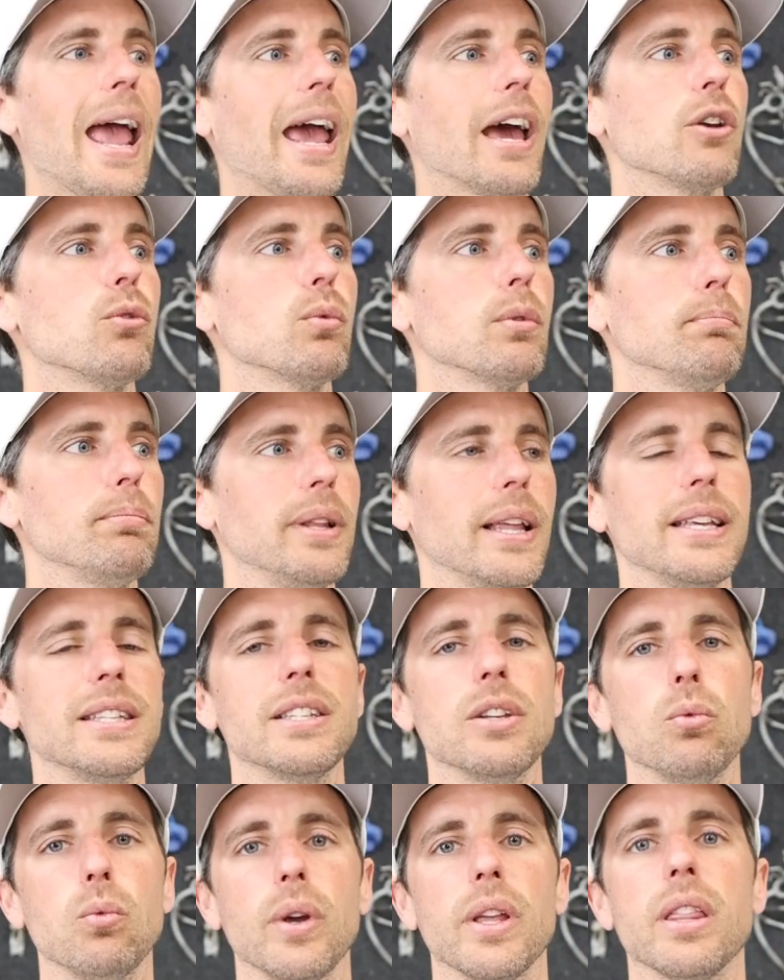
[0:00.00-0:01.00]
and
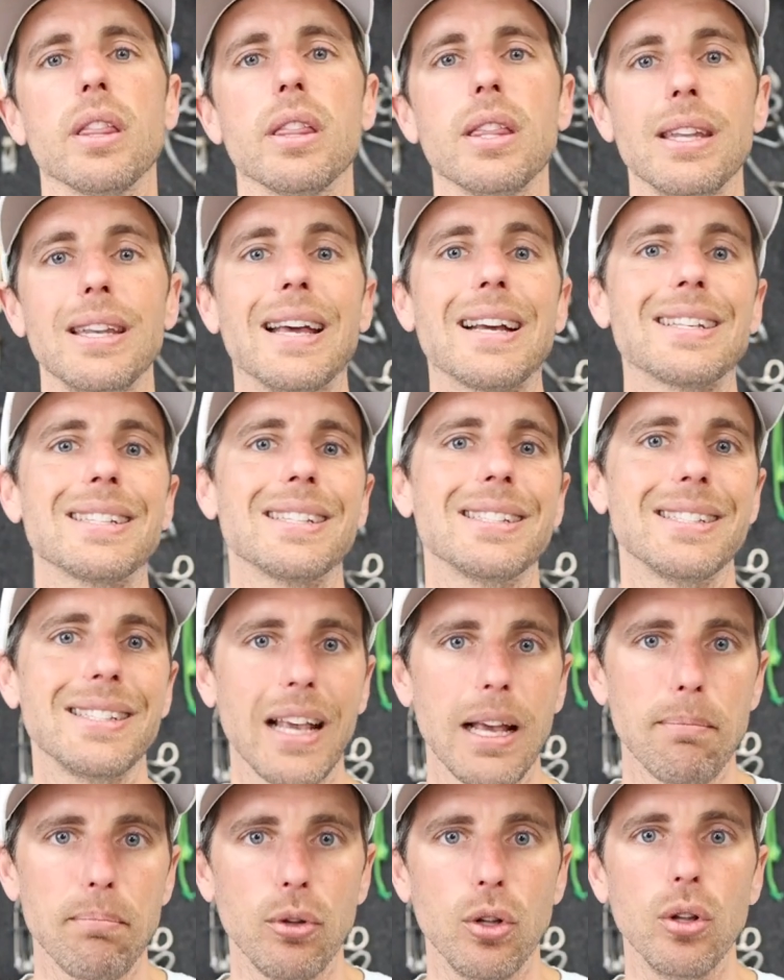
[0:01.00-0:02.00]
replace it with the next
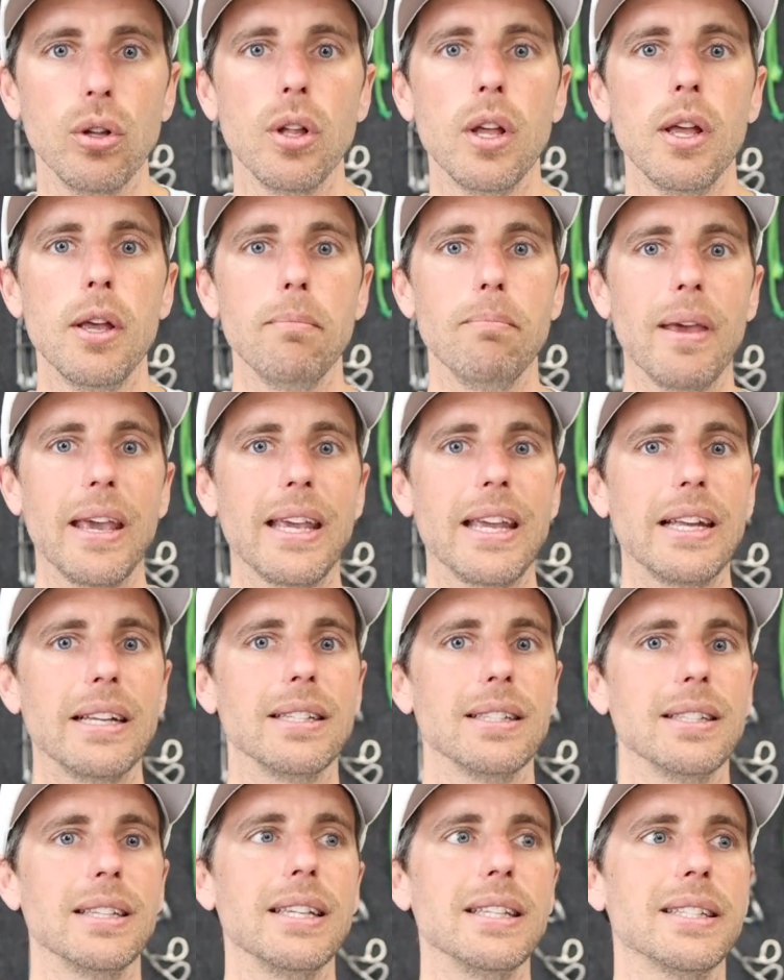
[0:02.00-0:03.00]
sample,
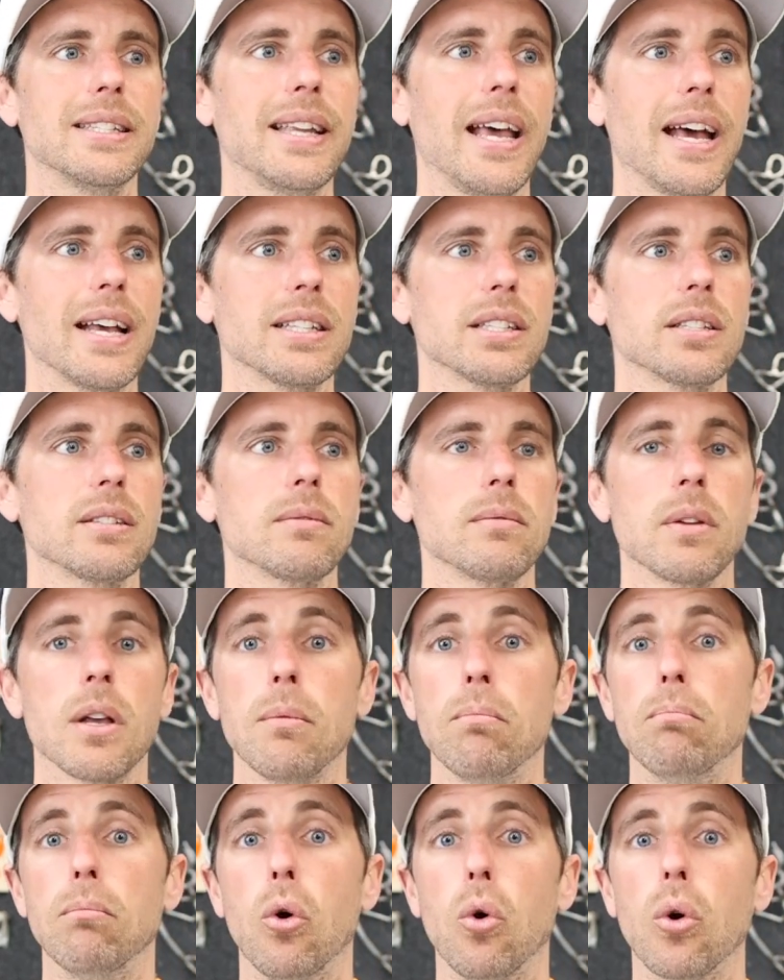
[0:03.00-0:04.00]
making these tests
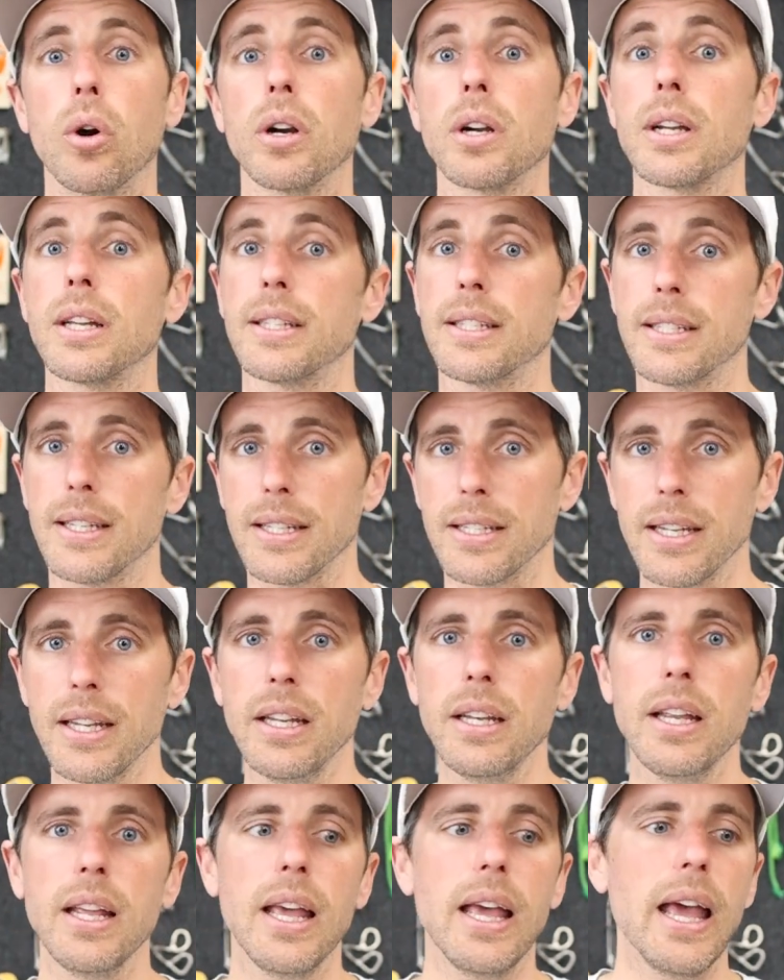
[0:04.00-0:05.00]
more
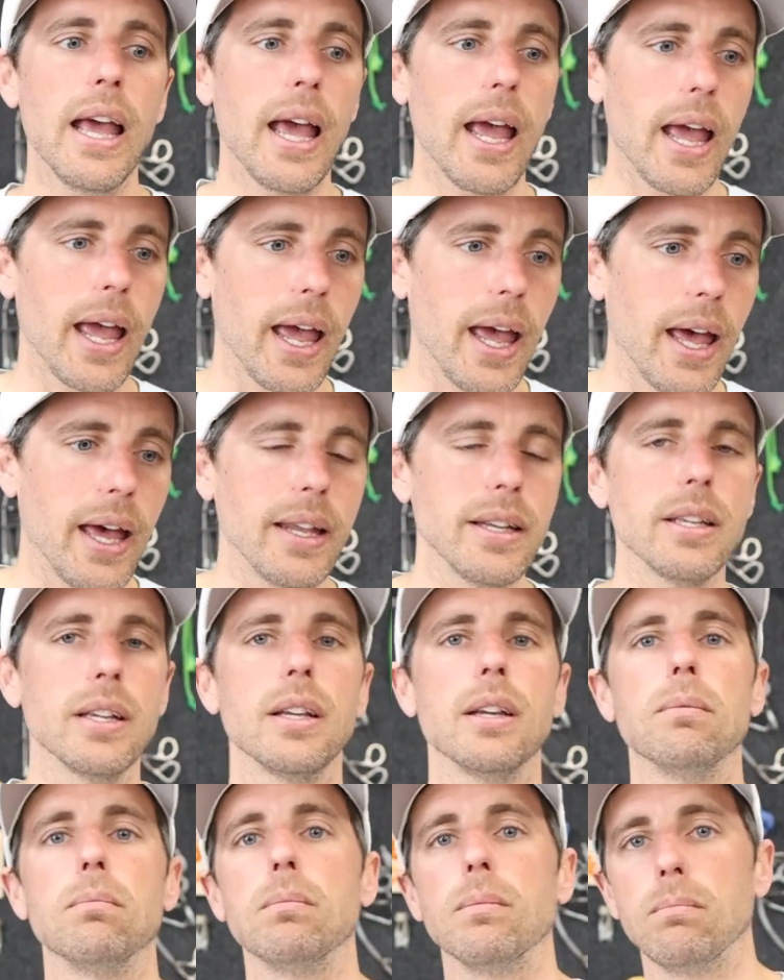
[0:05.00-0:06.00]
consistent and
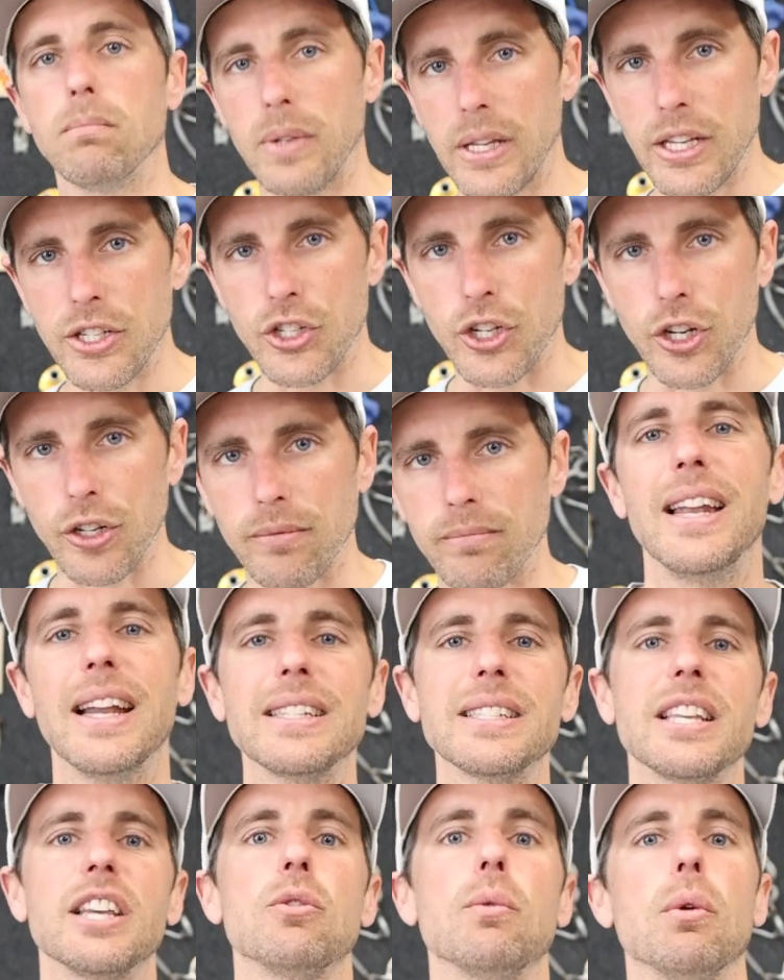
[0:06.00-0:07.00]
easier. The
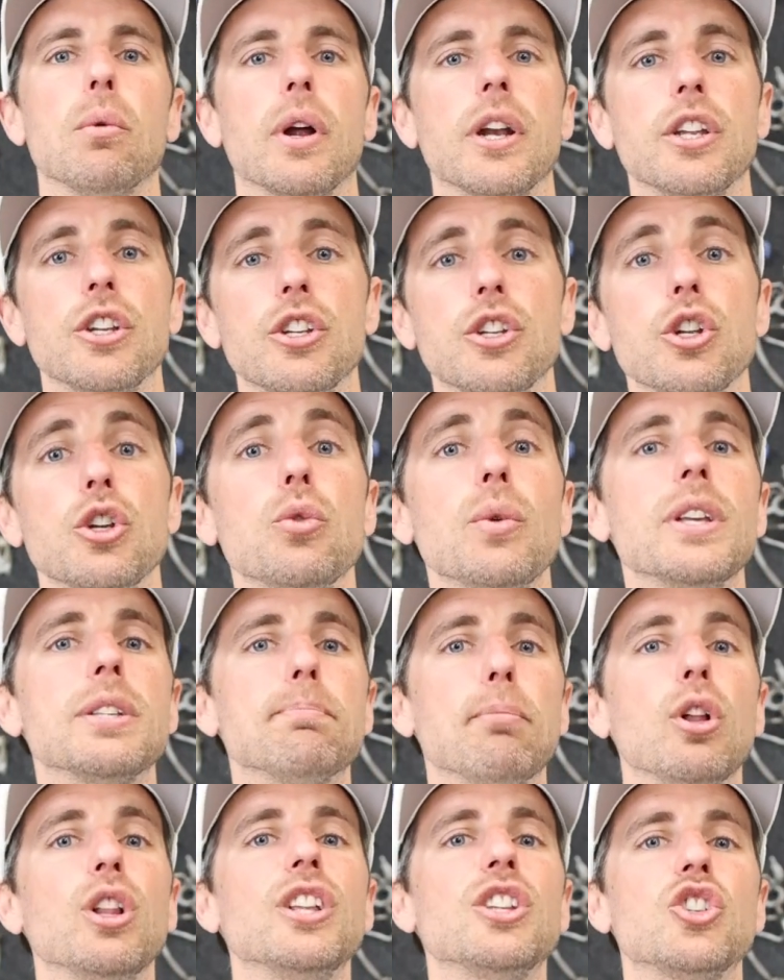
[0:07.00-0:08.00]
next thing we wanted to do is
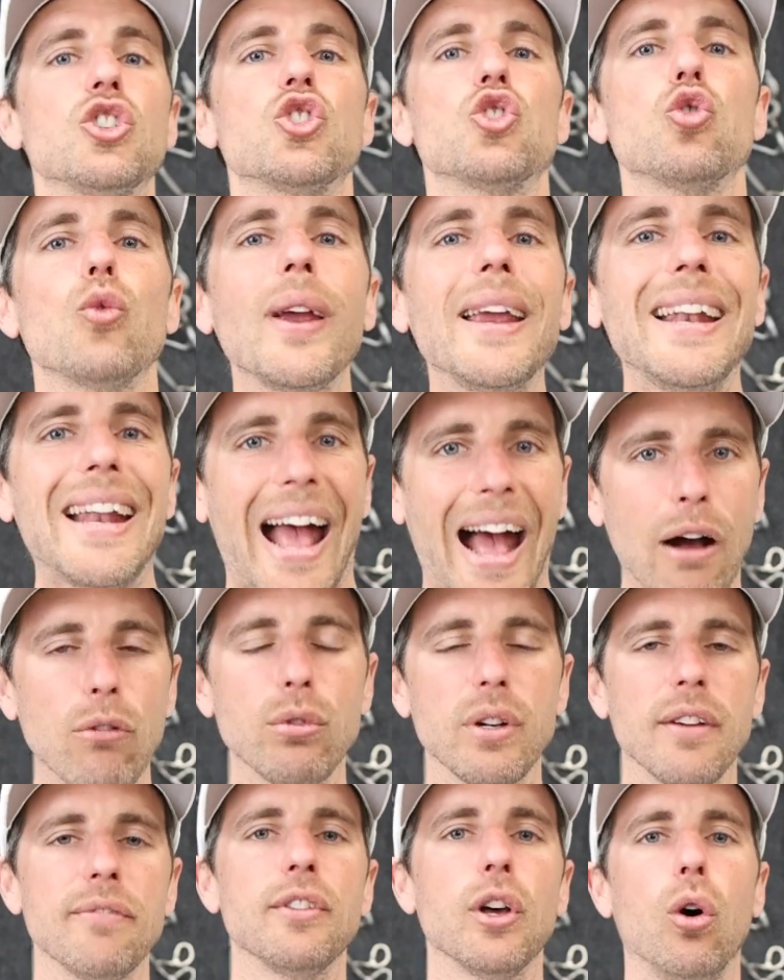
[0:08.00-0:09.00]
pull it straight
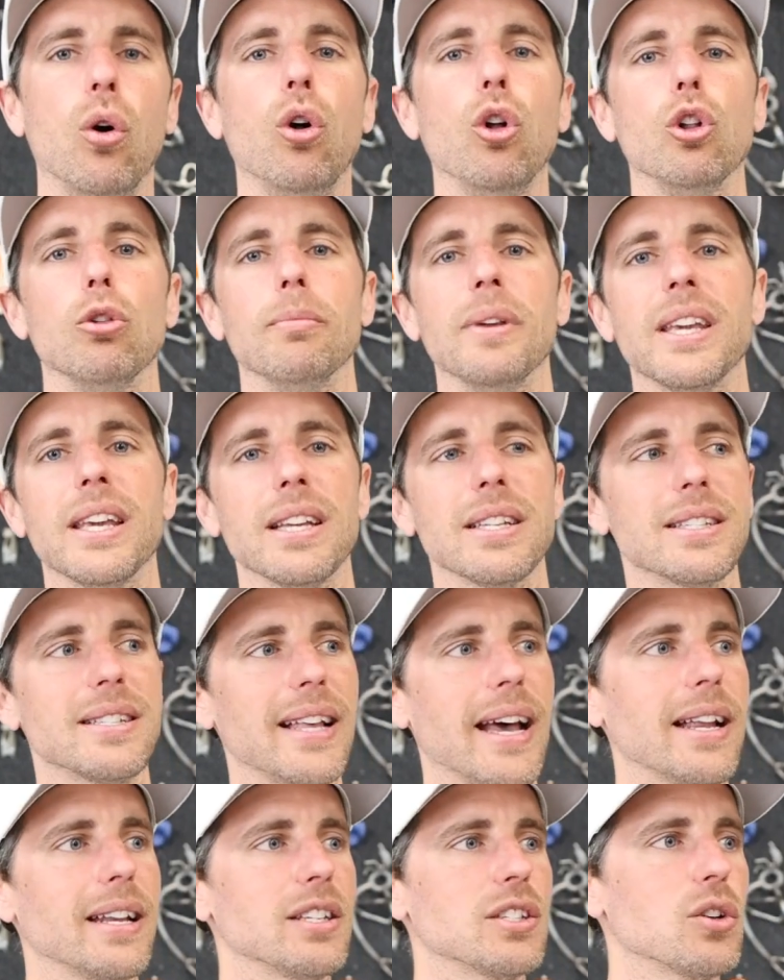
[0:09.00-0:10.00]
out of the hole because
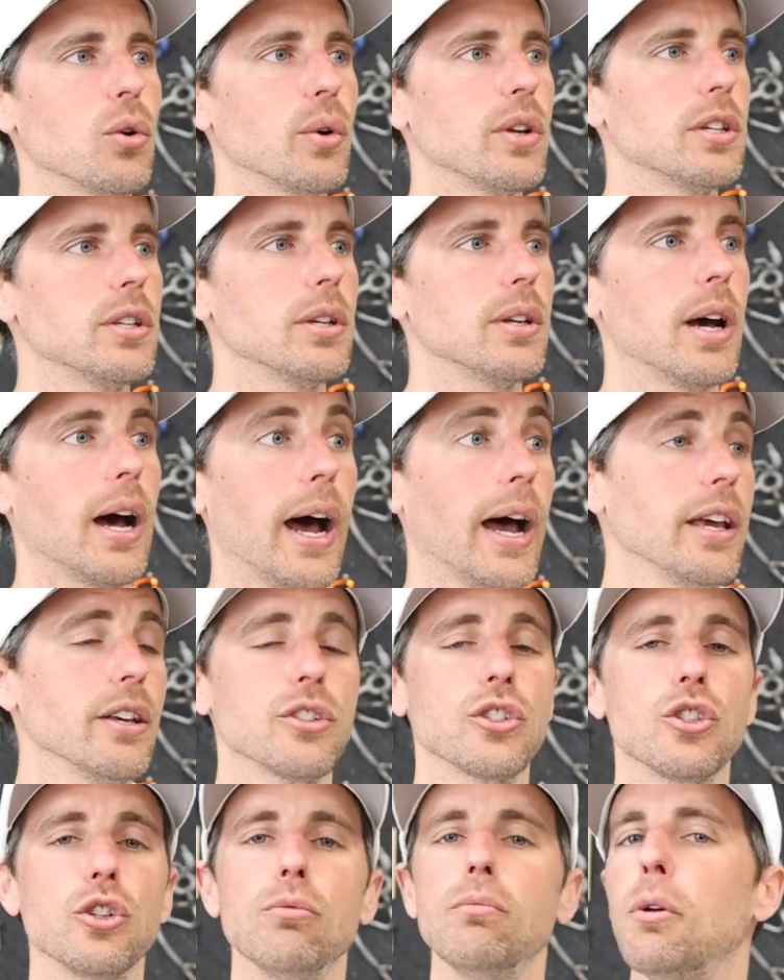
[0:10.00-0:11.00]
that is going to, I
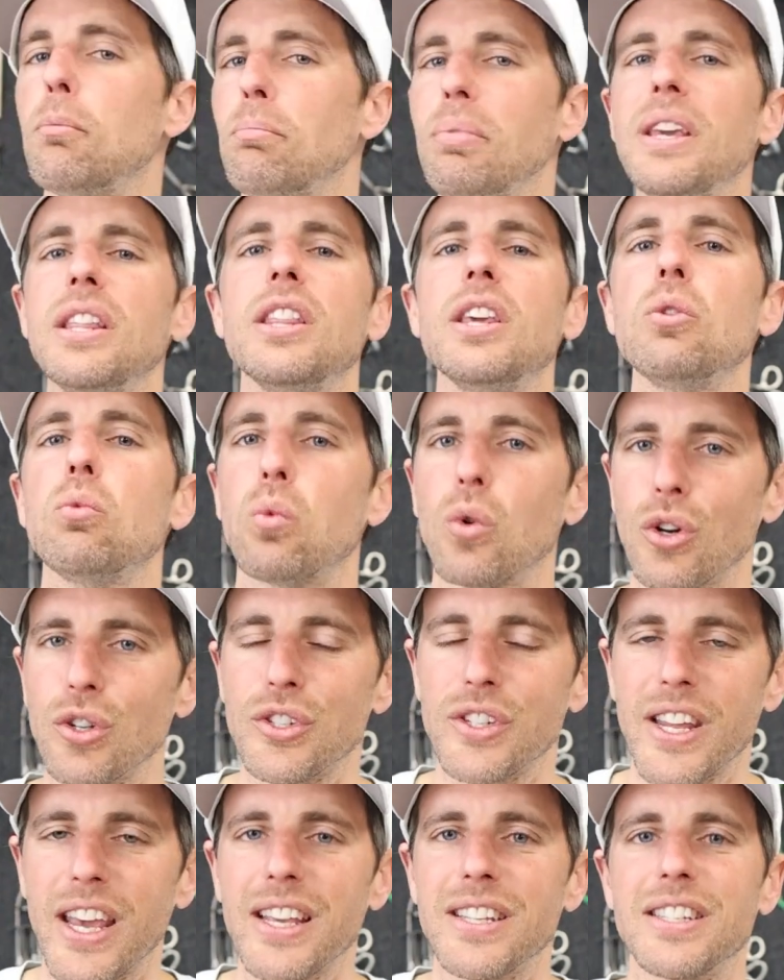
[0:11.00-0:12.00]
assume, be the
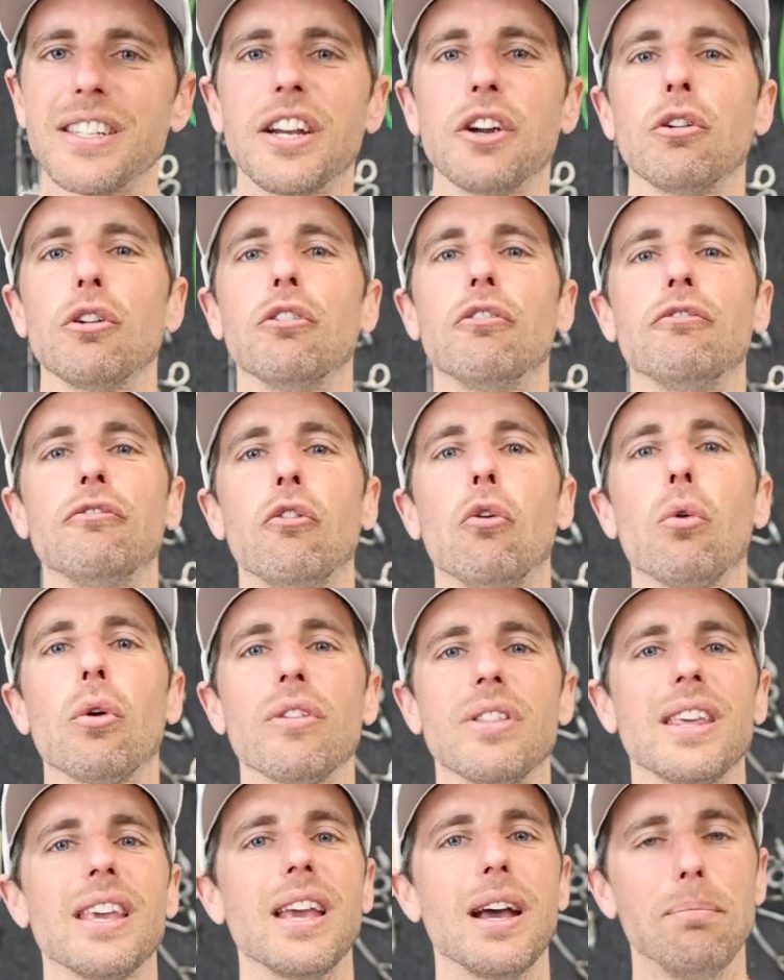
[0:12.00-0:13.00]
worst case scenario
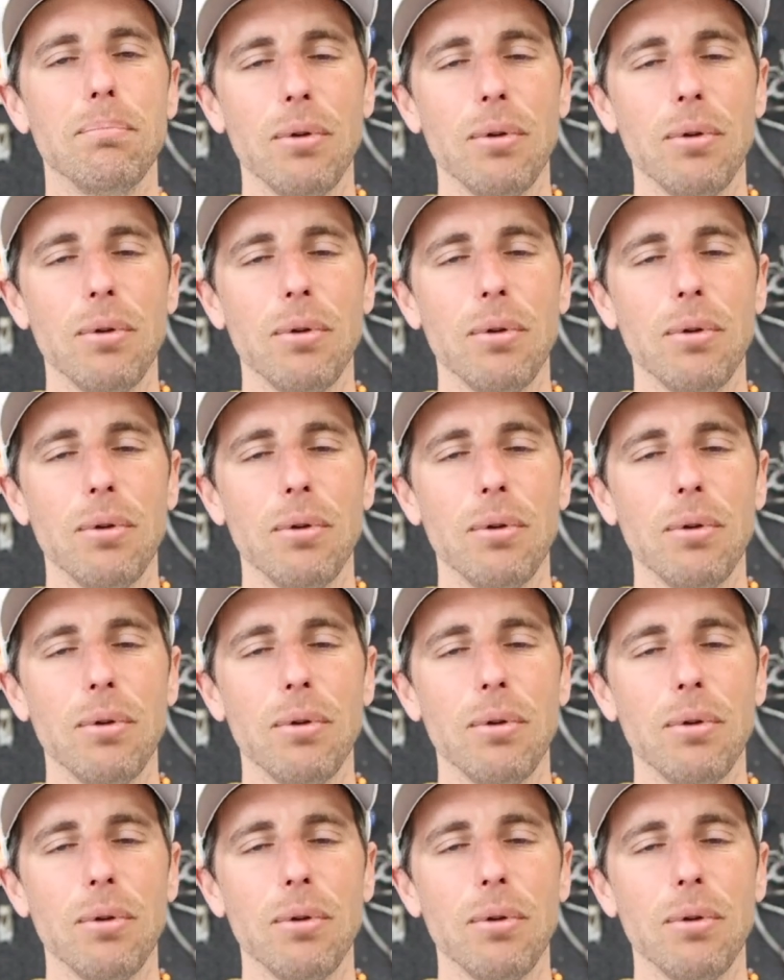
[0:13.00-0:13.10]
for the